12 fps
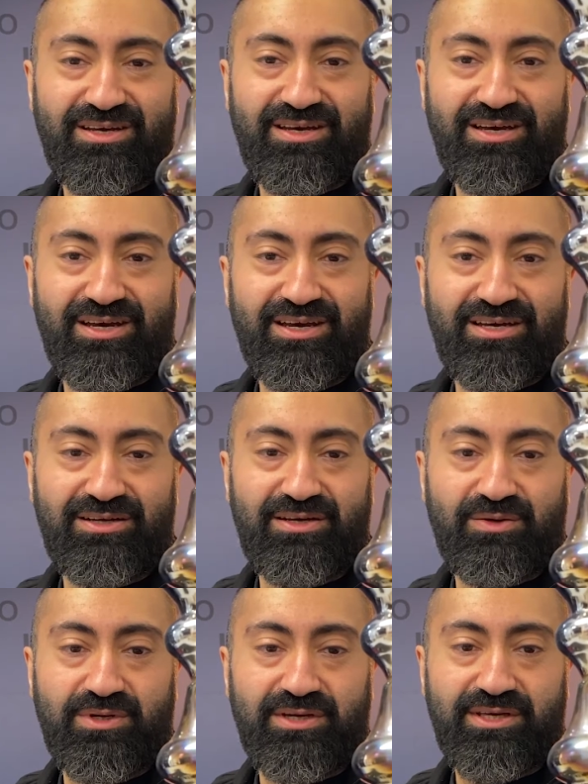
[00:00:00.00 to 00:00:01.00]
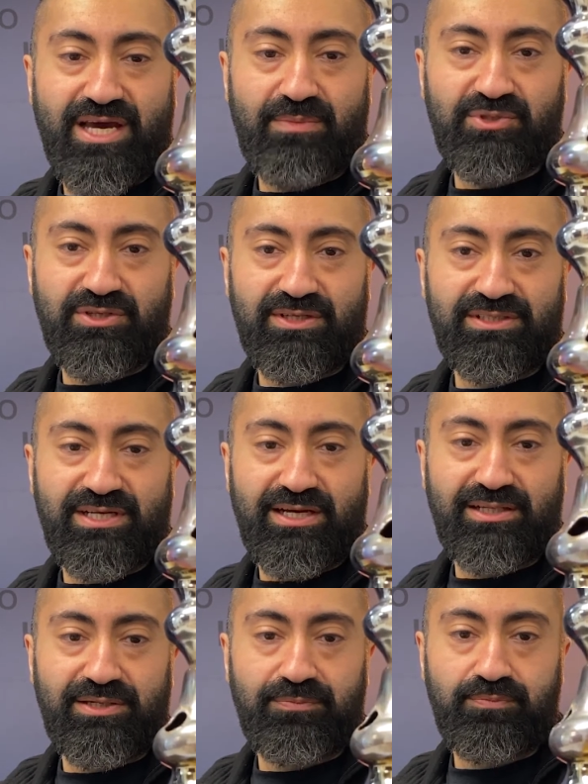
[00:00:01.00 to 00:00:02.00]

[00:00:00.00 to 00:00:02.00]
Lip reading: and we could capture exactly